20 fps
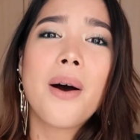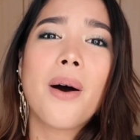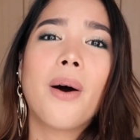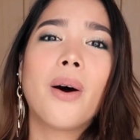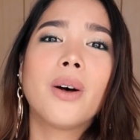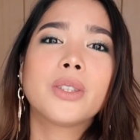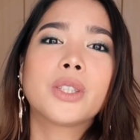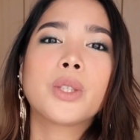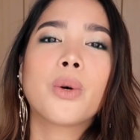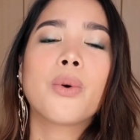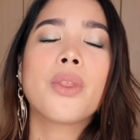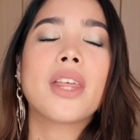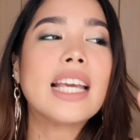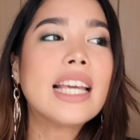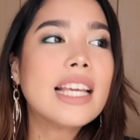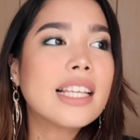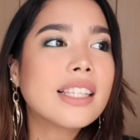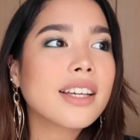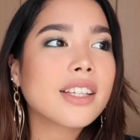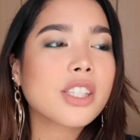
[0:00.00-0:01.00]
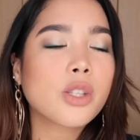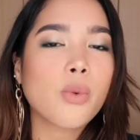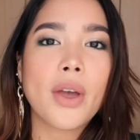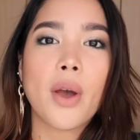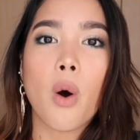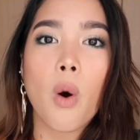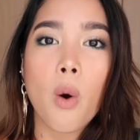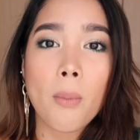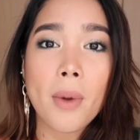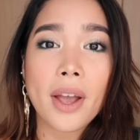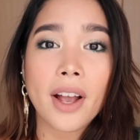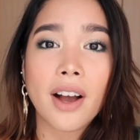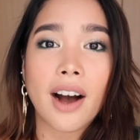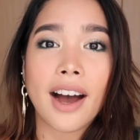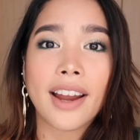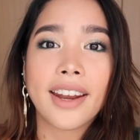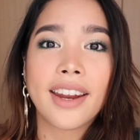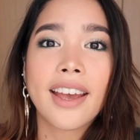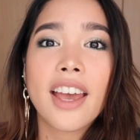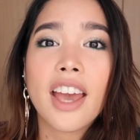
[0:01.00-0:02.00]
Also, the easiest way, oh my
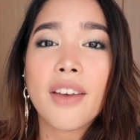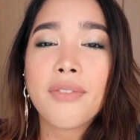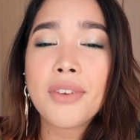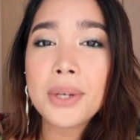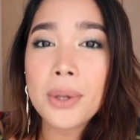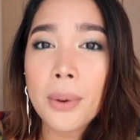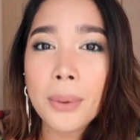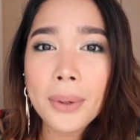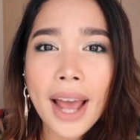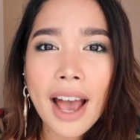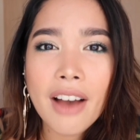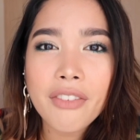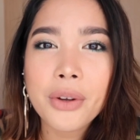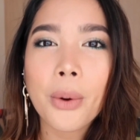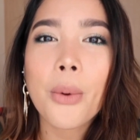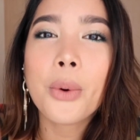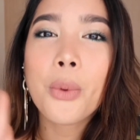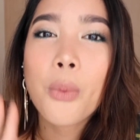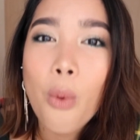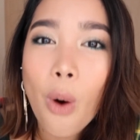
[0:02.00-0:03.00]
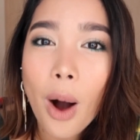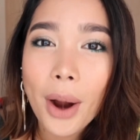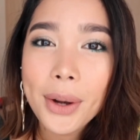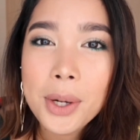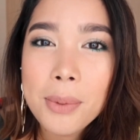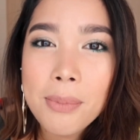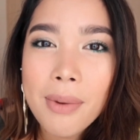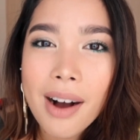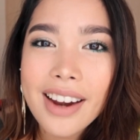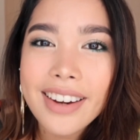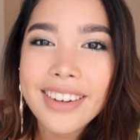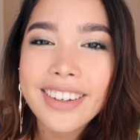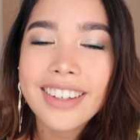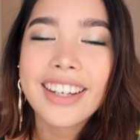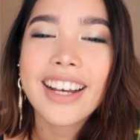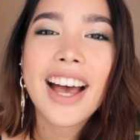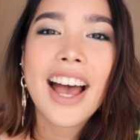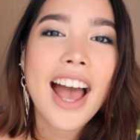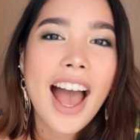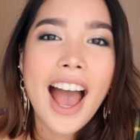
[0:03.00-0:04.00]
god, if you don't have your own water
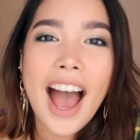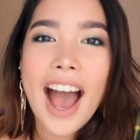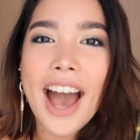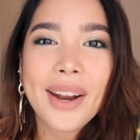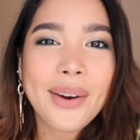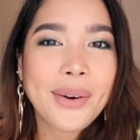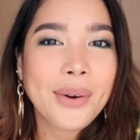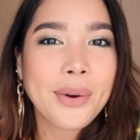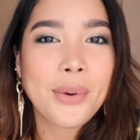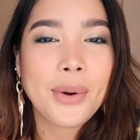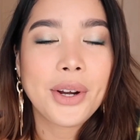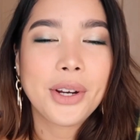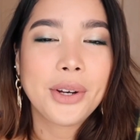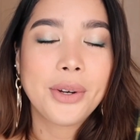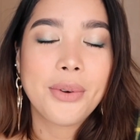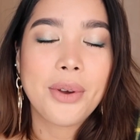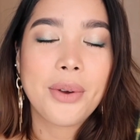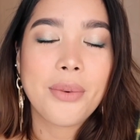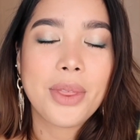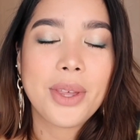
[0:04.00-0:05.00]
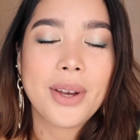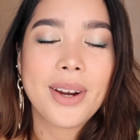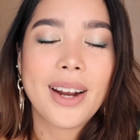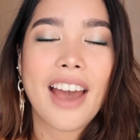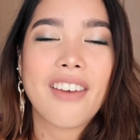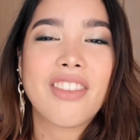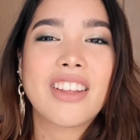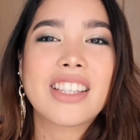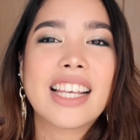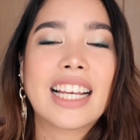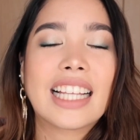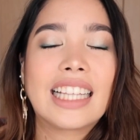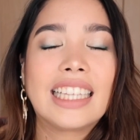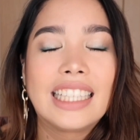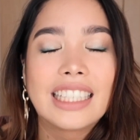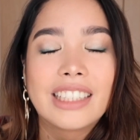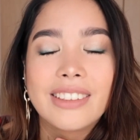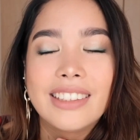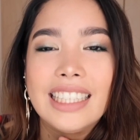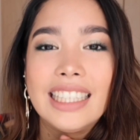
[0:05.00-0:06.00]
bottle, I don't know what you're doing with your life. That's like
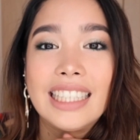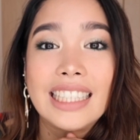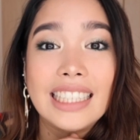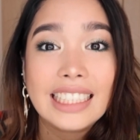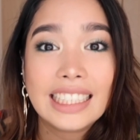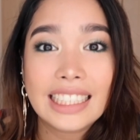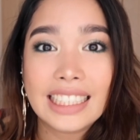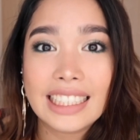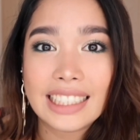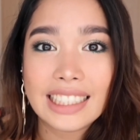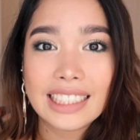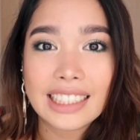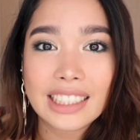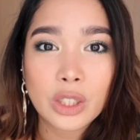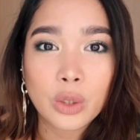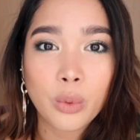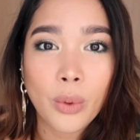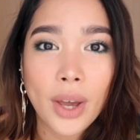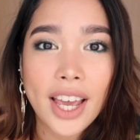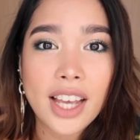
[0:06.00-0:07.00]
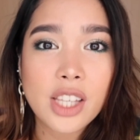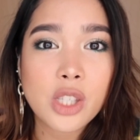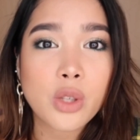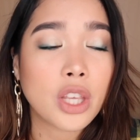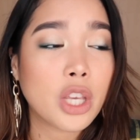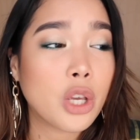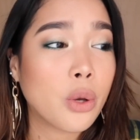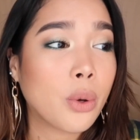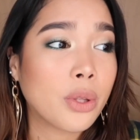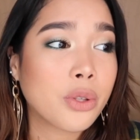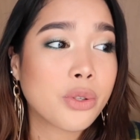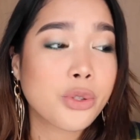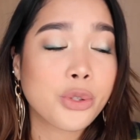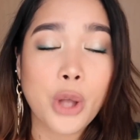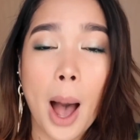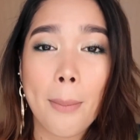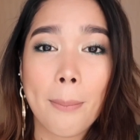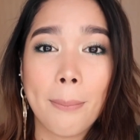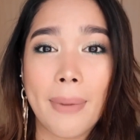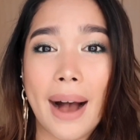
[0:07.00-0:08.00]
literally the easiest way so that you can
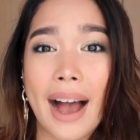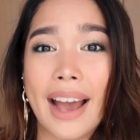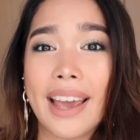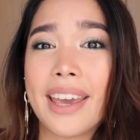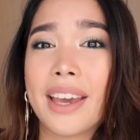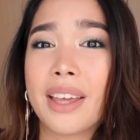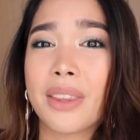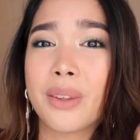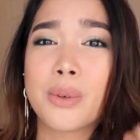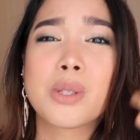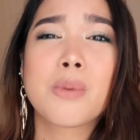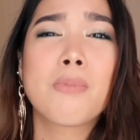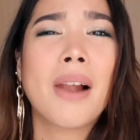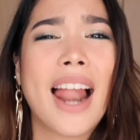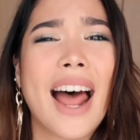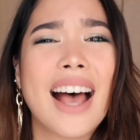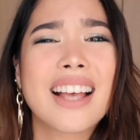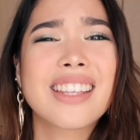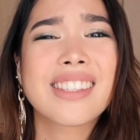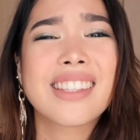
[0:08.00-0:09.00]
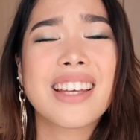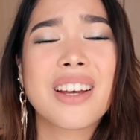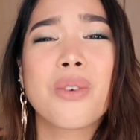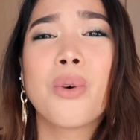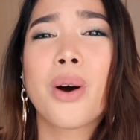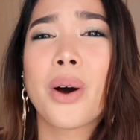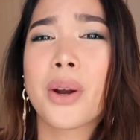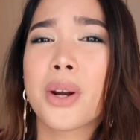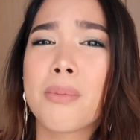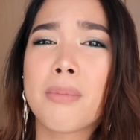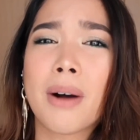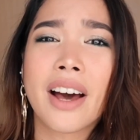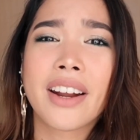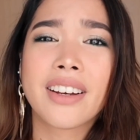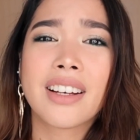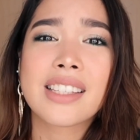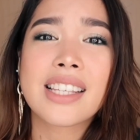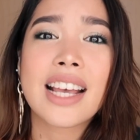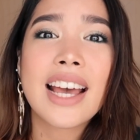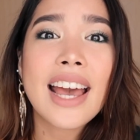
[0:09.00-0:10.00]
stop buying those plastic water
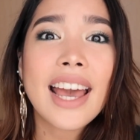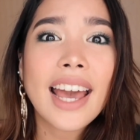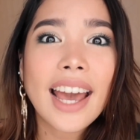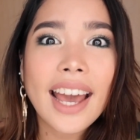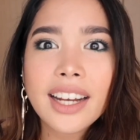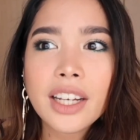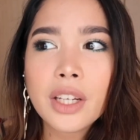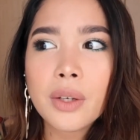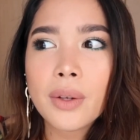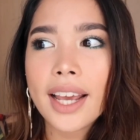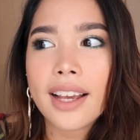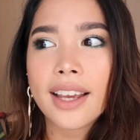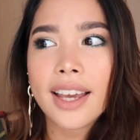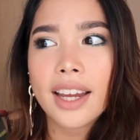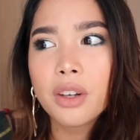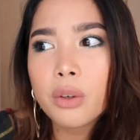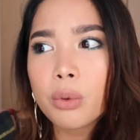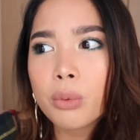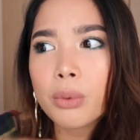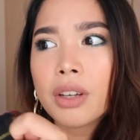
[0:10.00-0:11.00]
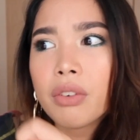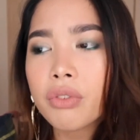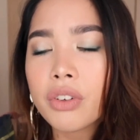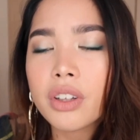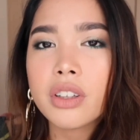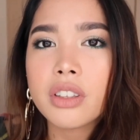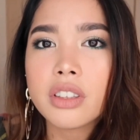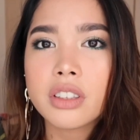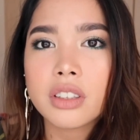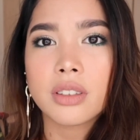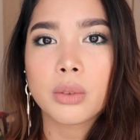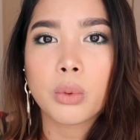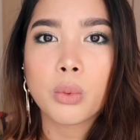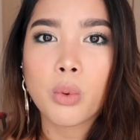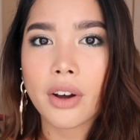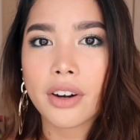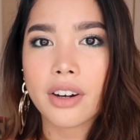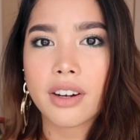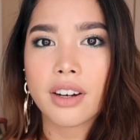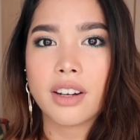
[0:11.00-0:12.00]
bottles and you like get to refill your
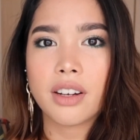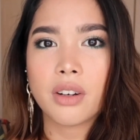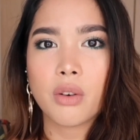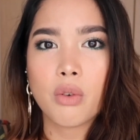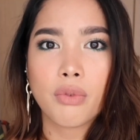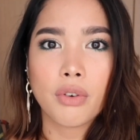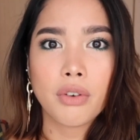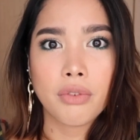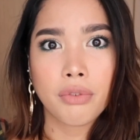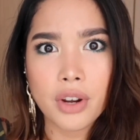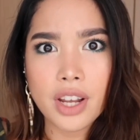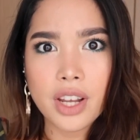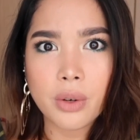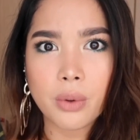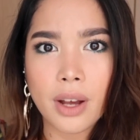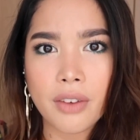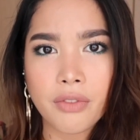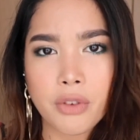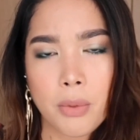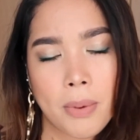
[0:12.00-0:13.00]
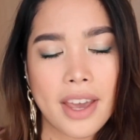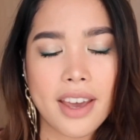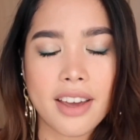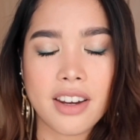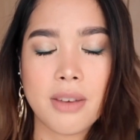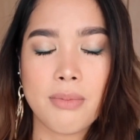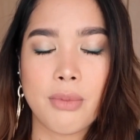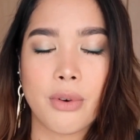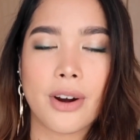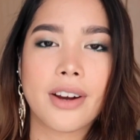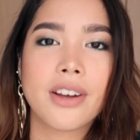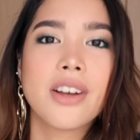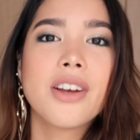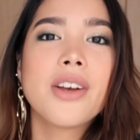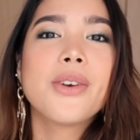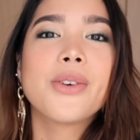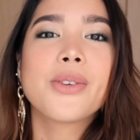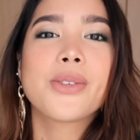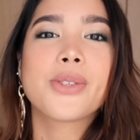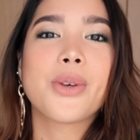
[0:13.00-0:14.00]
water, you know, for free. You don't have to pay anymore.
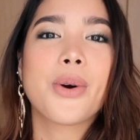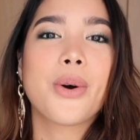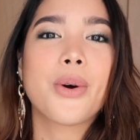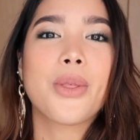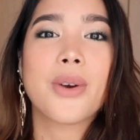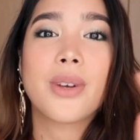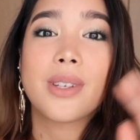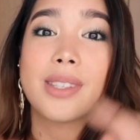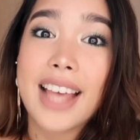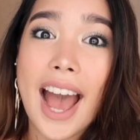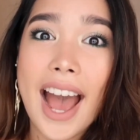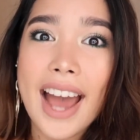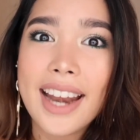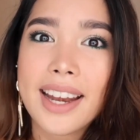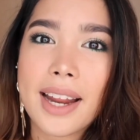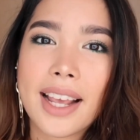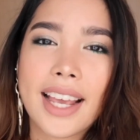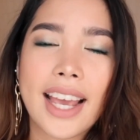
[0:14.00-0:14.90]
So there's that.